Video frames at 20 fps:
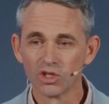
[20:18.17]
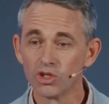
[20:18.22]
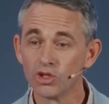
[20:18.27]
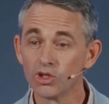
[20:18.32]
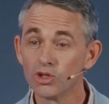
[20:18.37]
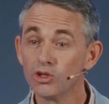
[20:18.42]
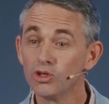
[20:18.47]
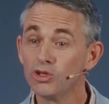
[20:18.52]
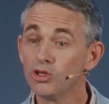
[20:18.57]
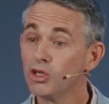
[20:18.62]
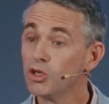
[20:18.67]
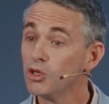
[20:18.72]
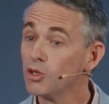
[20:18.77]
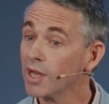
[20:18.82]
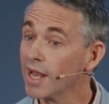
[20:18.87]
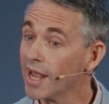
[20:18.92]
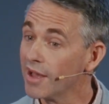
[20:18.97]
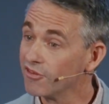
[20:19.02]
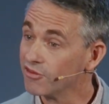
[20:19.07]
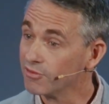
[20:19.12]
do you
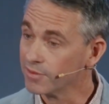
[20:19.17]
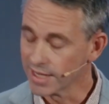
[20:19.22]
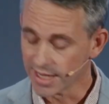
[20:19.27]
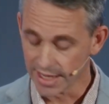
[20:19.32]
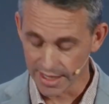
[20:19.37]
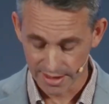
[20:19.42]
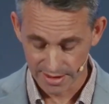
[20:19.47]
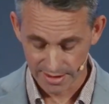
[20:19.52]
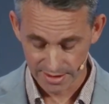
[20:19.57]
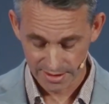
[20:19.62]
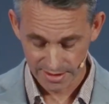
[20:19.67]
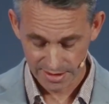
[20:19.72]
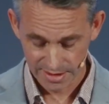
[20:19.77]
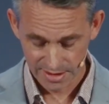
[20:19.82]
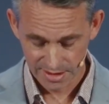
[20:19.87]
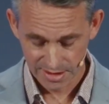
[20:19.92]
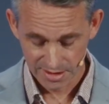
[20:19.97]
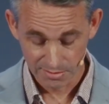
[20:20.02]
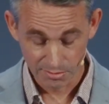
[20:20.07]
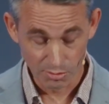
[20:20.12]
love me
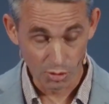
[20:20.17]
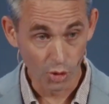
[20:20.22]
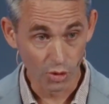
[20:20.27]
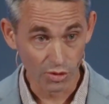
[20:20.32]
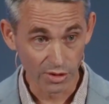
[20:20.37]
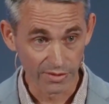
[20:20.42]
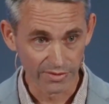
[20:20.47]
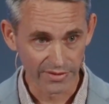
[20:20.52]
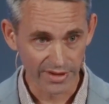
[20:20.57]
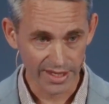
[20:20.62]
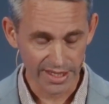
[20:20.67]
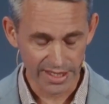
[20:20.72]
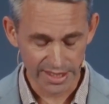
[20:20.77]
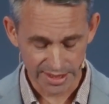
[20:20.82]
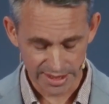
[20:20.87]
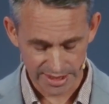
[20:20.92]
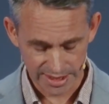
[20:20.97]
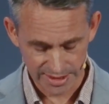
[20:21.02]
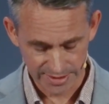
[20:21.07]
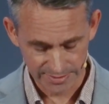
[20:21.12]
more than
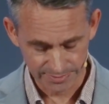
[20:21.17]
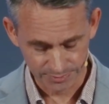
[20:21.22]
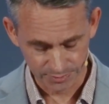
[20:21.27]
these?